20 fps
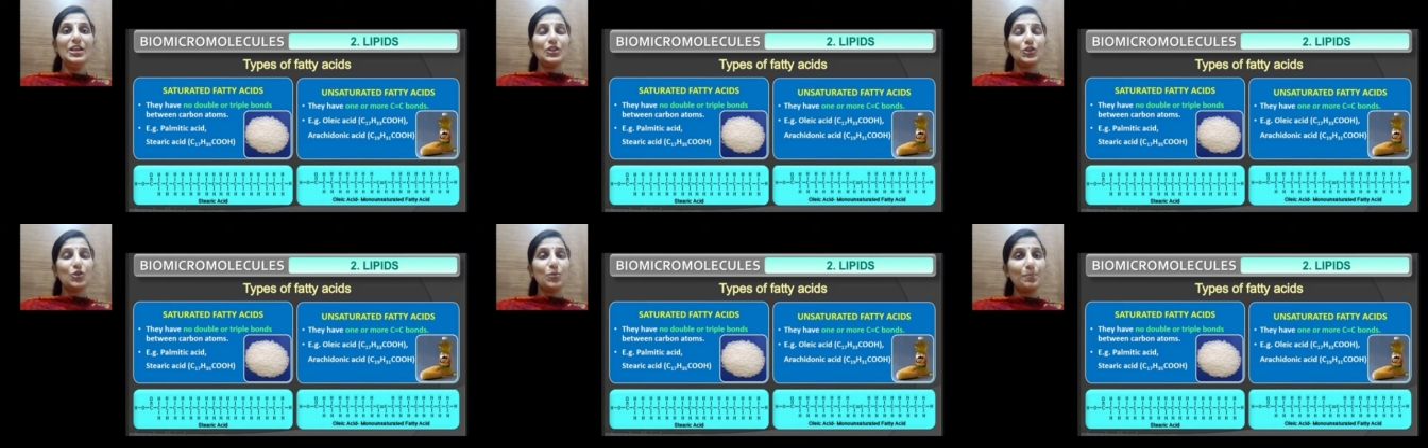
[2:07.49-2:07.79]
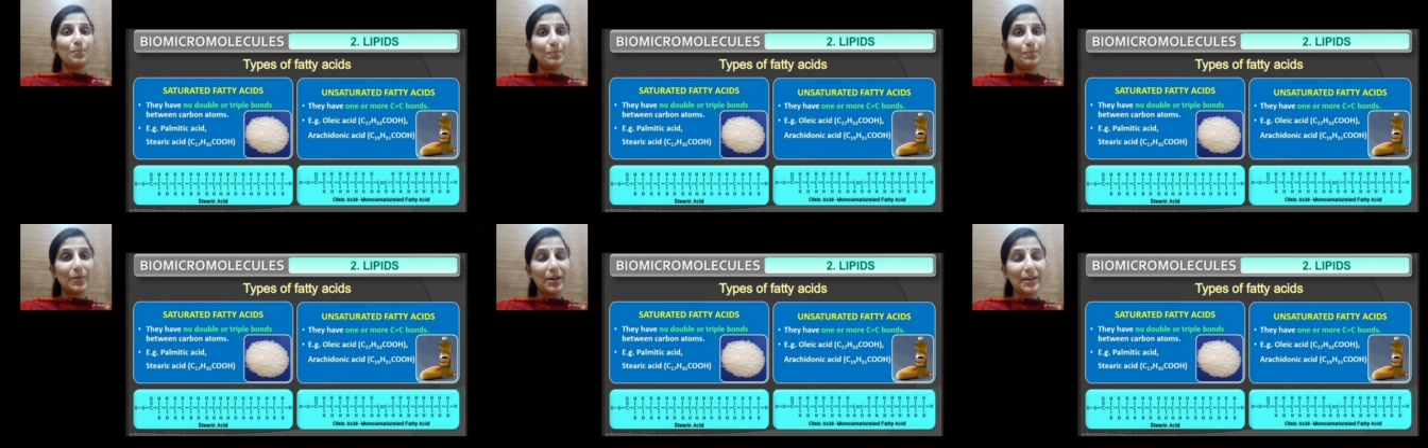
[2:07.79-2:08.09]

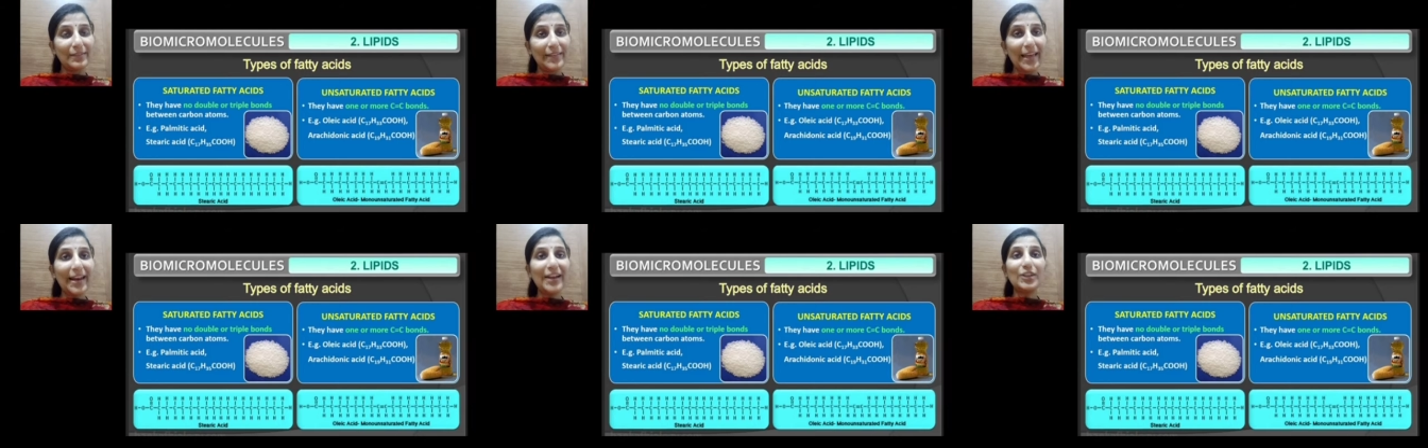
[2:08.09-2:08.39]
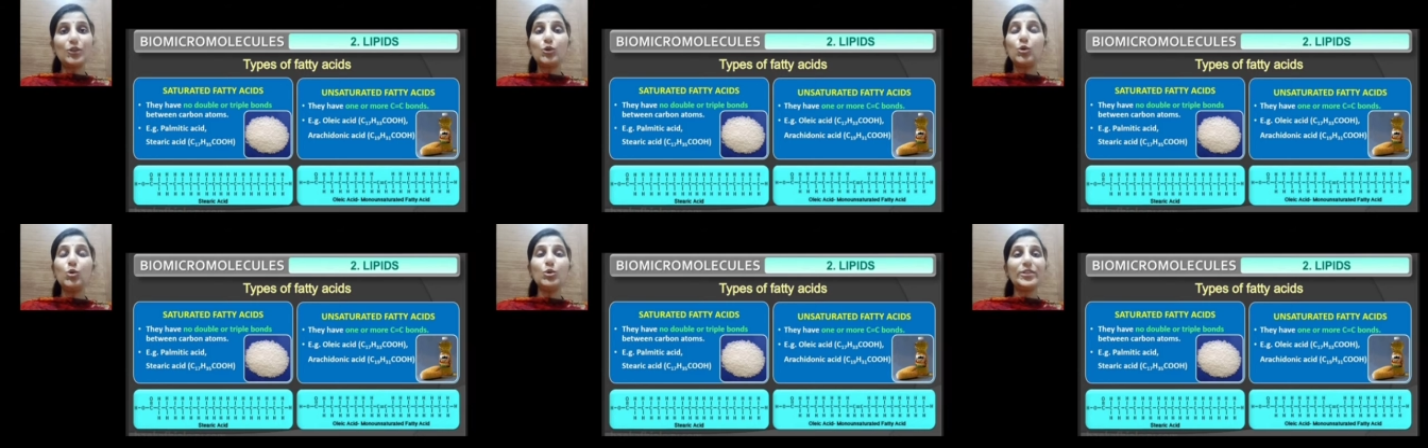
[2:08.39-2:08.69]
So there
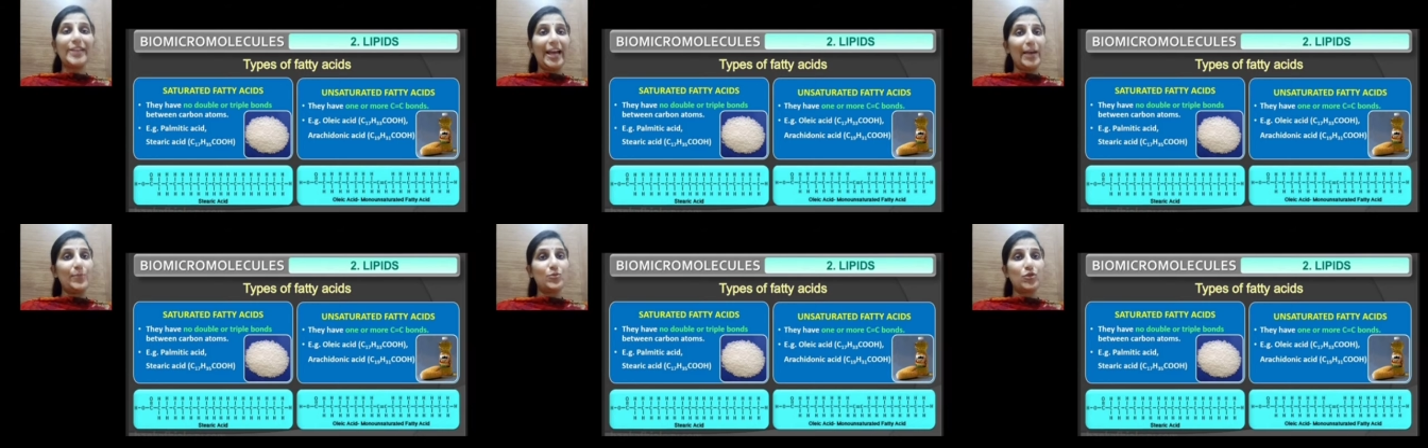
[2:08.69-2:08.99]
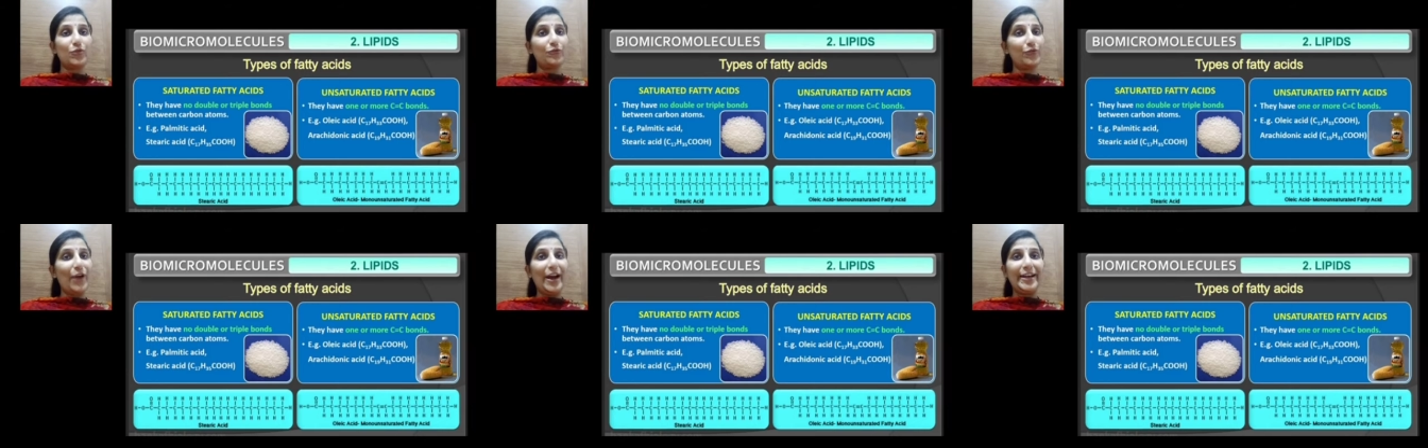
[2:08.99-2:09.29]
are two types
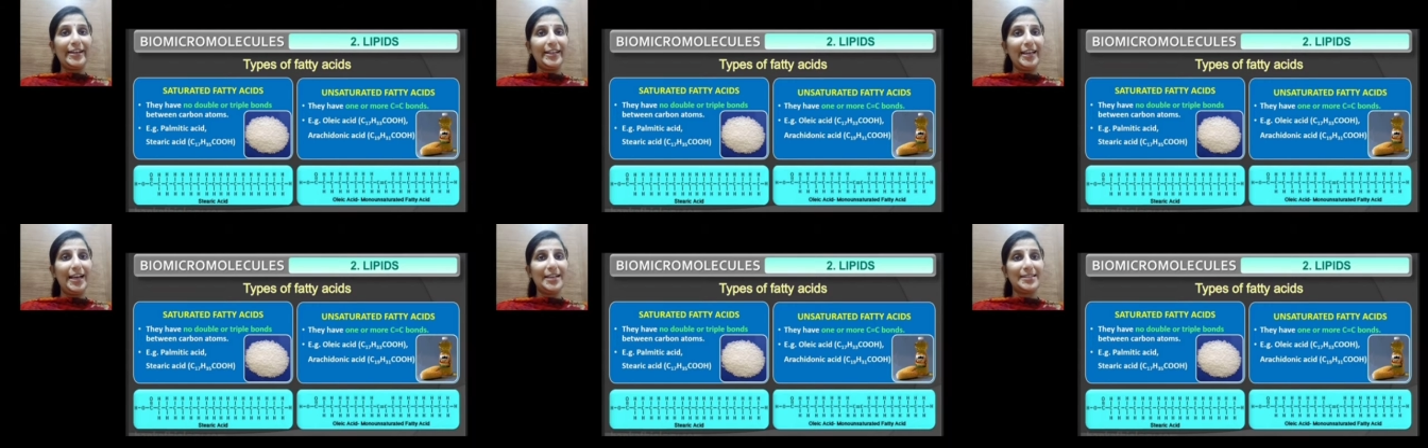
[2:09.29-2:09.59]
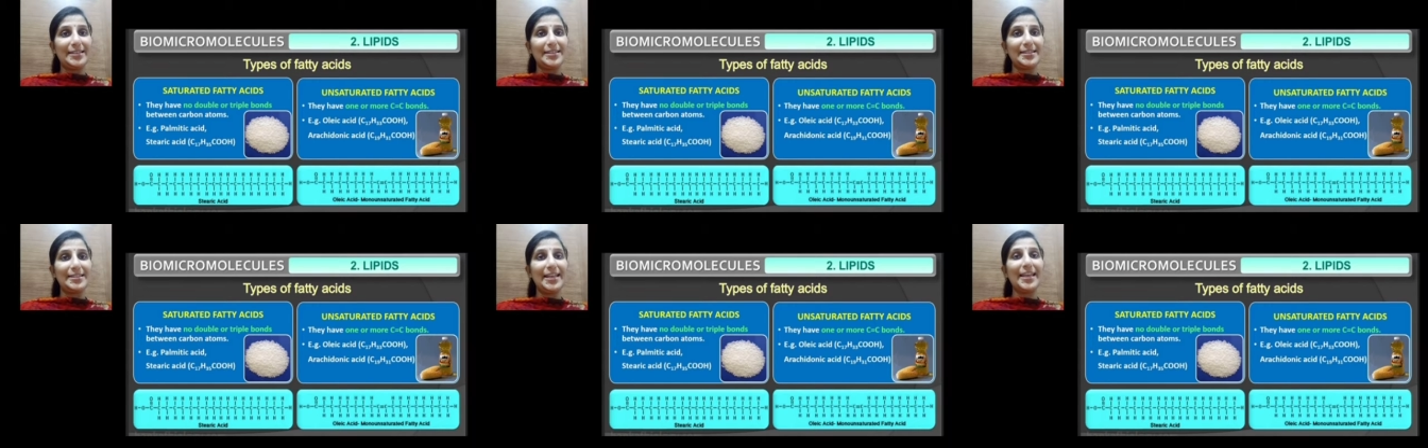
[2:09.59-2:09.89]
of fatty acids.